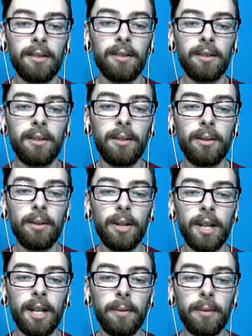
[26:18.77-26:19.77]

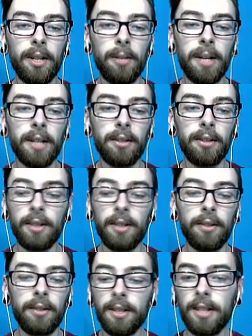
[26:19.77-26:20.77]
Okay, here we go. Back to the
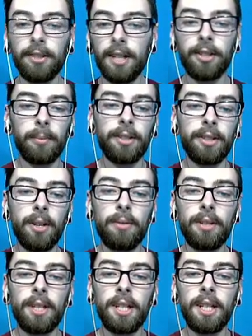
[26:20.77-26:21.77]
desert. We
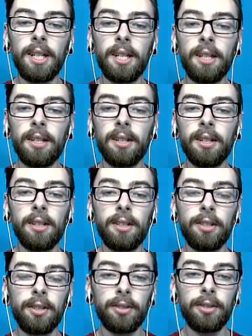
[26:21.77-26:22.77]
don't need
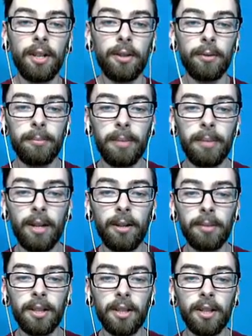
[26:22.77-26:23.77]
to use another repel
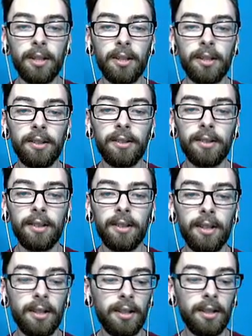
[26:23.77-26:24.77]
because
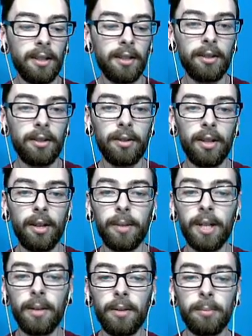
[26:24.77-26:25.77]
uh, we
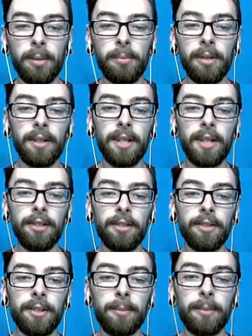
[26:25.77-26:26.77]
can't run a Pokemon in the desert
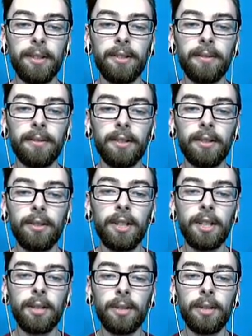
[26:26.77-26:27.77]
for some reason. You
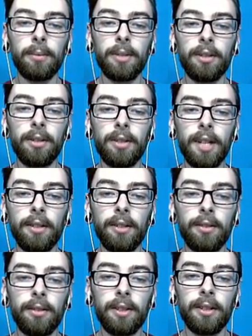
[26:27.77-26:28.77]
think you would when you go down
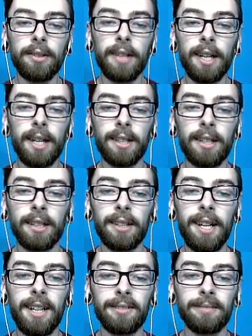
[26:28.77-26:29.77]
into the sand like
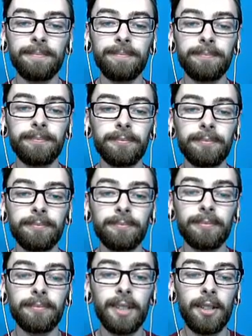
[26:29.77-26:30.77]
that?
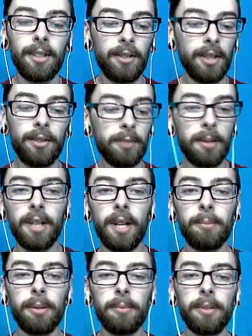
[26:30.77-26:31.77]
You think you'd be able to
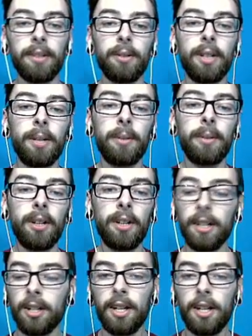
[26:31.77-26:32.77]
encounter Pokemon. So here we are in
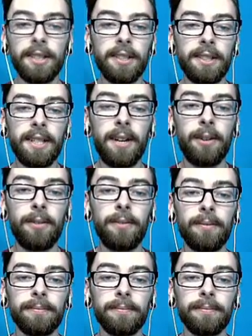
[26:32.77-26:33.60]
Agassiz town.